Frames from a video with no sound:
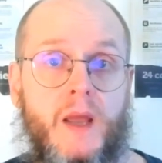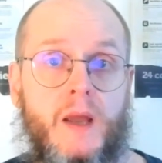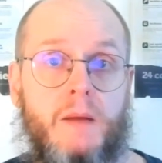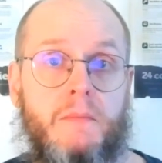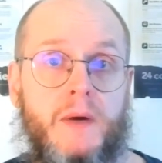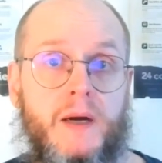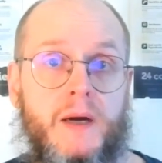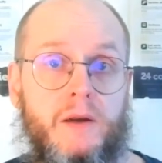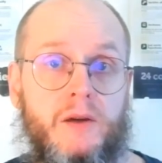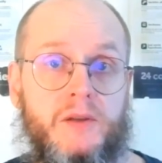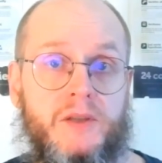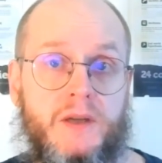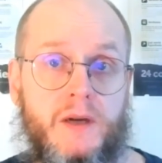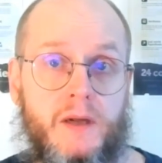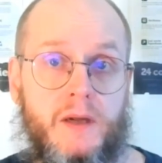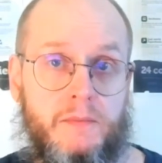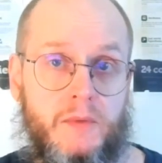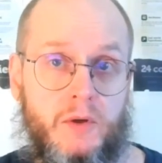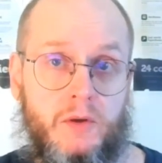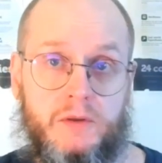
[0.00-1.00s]
Biological
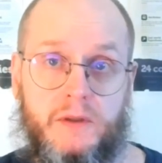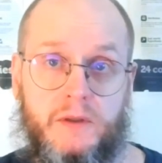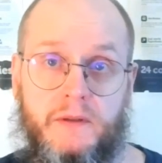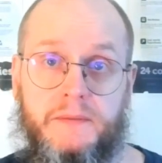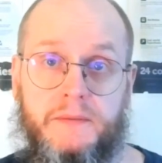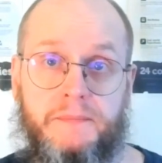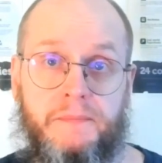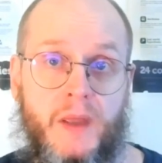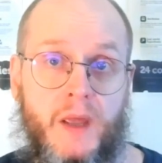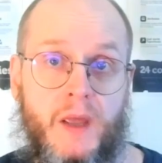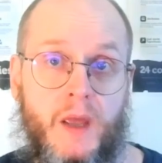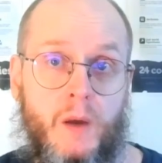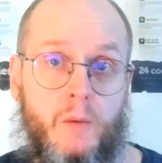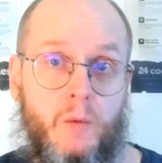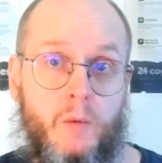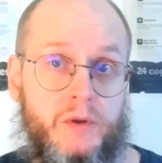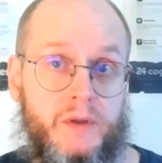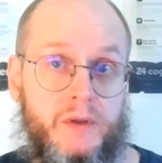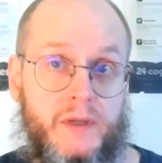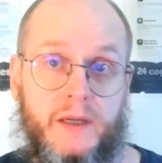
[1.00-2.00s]
motives
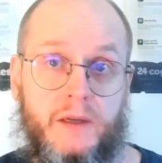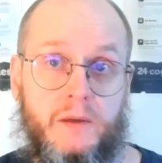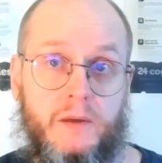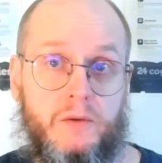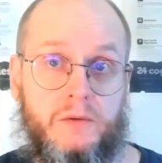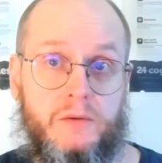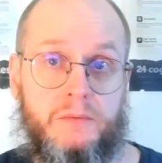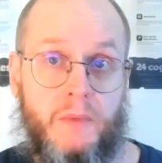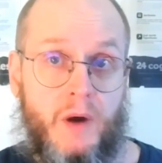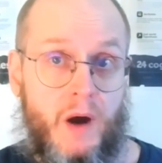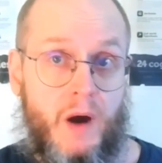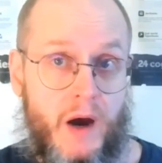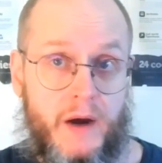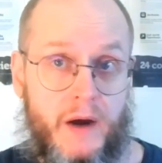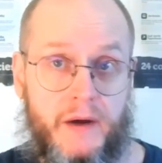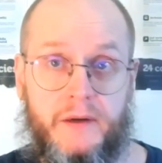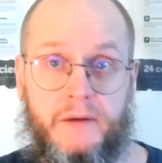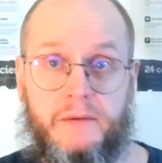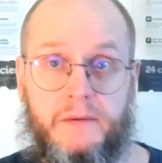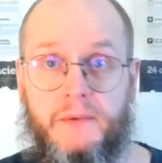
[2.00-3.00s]
would include
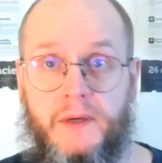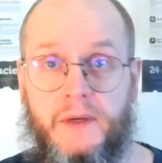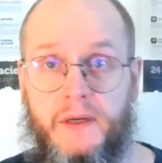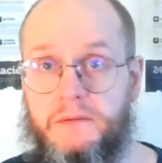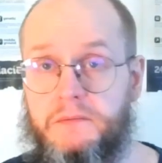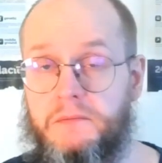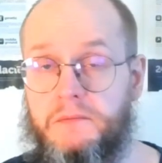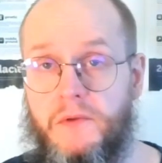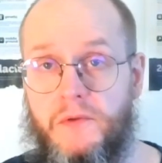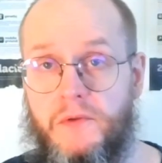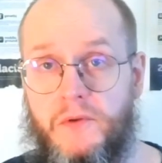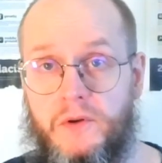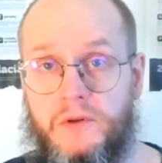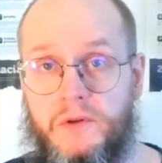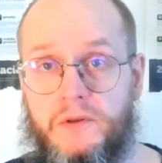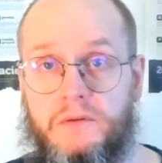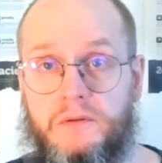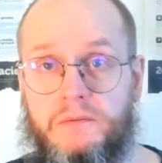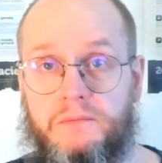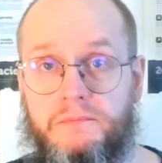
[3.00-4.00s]
hunger and
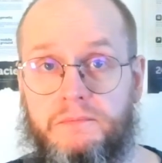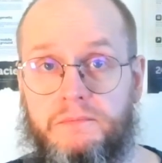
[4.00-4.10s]
thirst,